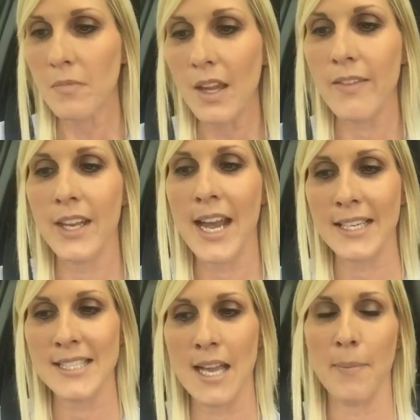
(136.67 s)
The
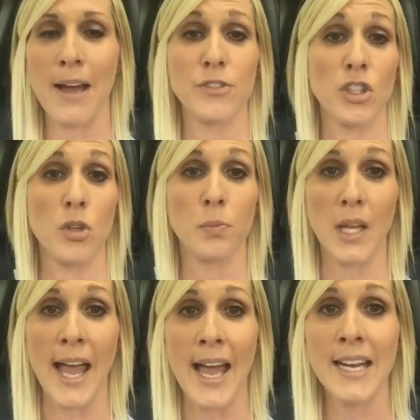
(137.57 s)
next step after you
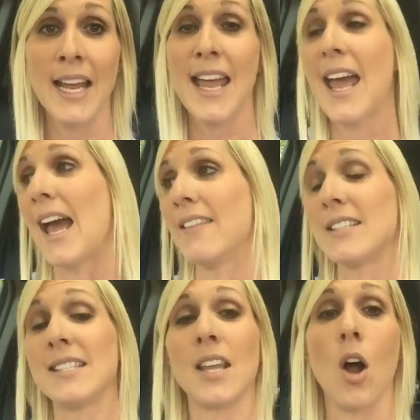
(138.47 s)
plan, and
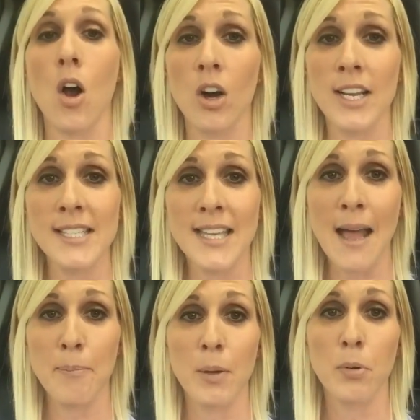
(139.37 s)
this is the hardest
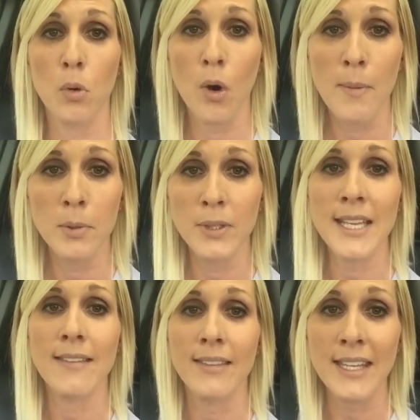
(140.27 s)
step, but
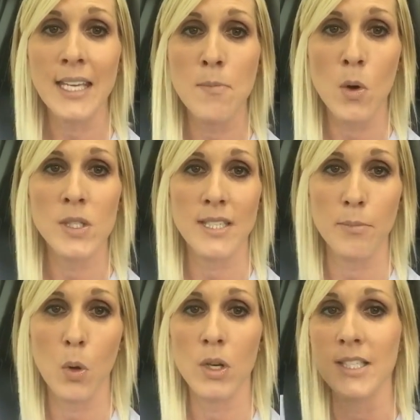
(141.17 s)
probably the most
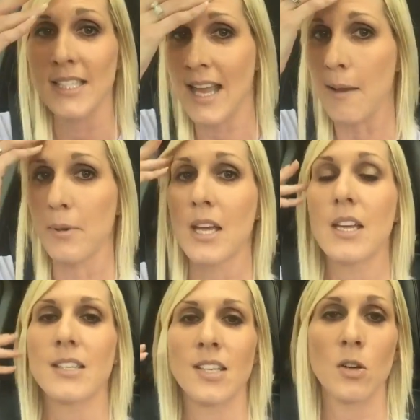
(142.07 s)
important step.
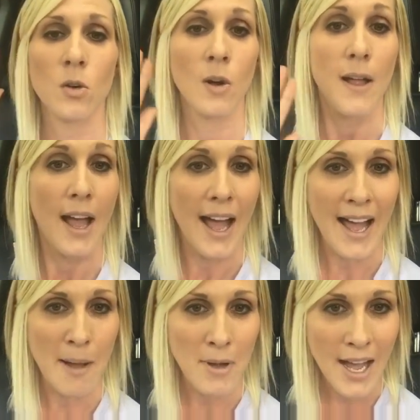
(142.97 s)
So,
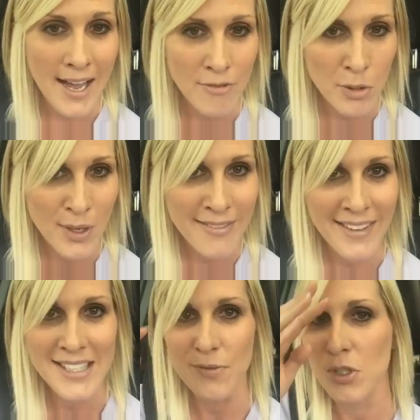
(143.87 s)
hi everyone,
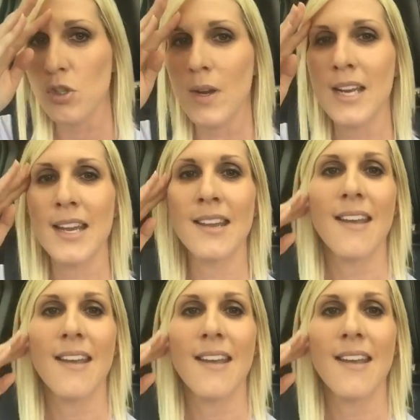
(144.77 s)
thanks for joining.